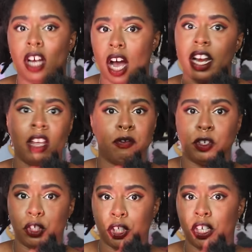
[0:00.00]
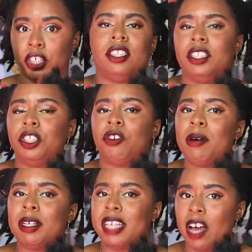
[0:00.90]
hottie for sure. She's described
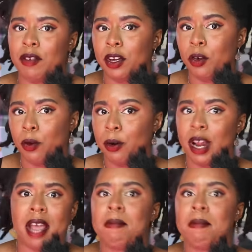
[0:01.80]
as having, quote, a